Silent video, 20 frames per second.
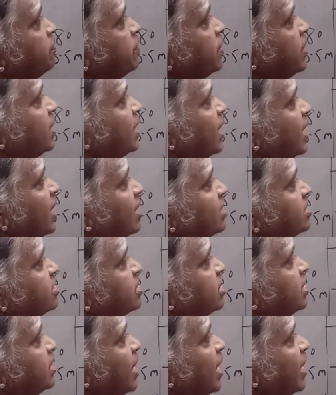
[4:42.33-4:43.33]
free
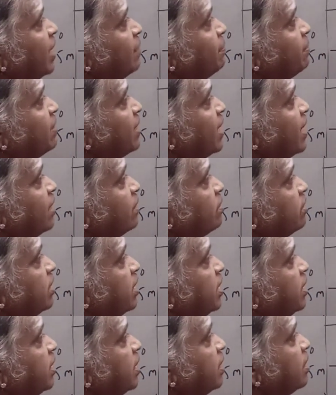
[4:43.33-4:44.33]
acid I am
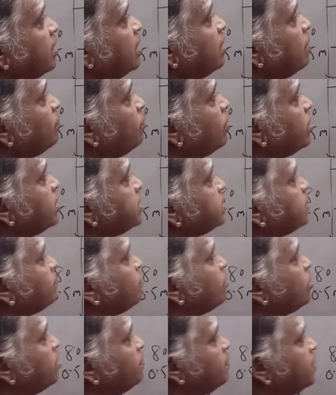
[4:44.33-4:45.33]
calculating. What is the
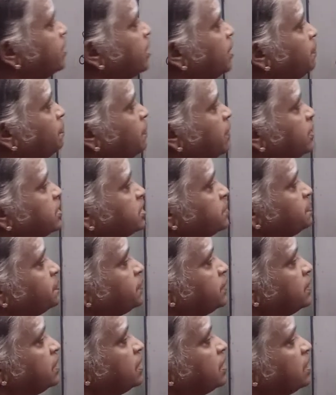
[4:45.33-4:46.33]
volumetric
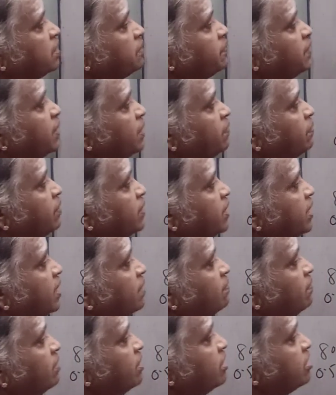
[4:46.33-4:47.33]
principle?
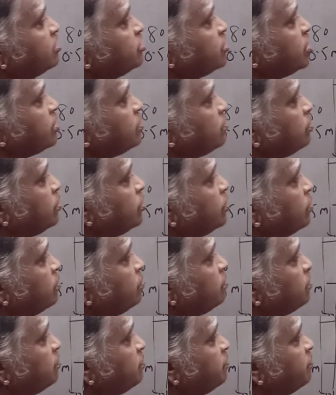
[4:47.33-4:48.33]
V1N1 is equal to
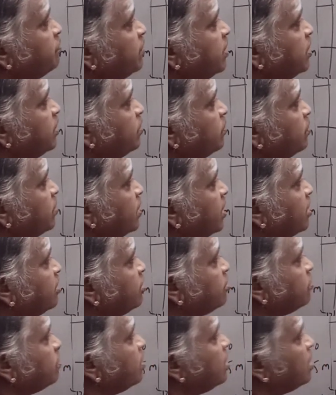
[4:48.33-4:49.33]

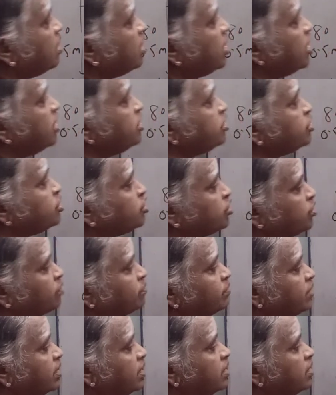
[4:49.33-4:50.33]
V2N2. Instead
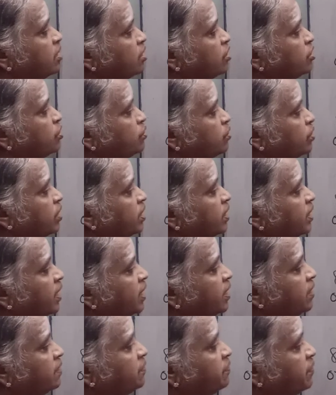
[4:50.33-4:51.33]
of that, you can
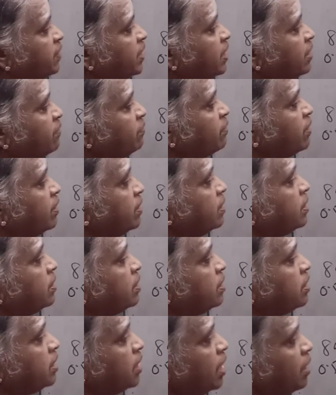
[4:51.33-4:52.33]
write V1
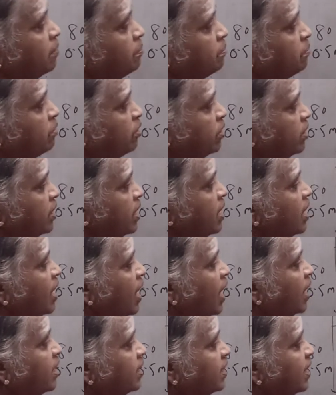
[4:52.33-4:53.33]
M1
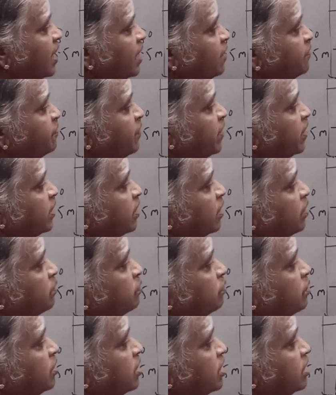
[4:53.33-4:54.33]
and N factor of
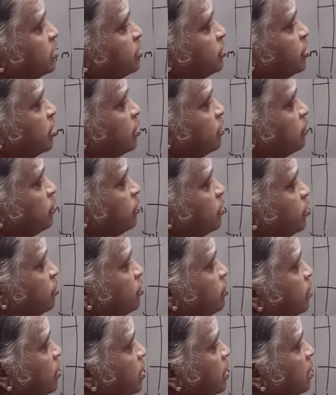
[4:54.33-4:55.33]
1 is equal to
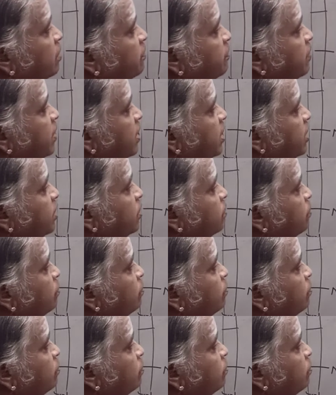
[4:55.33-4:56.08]
V2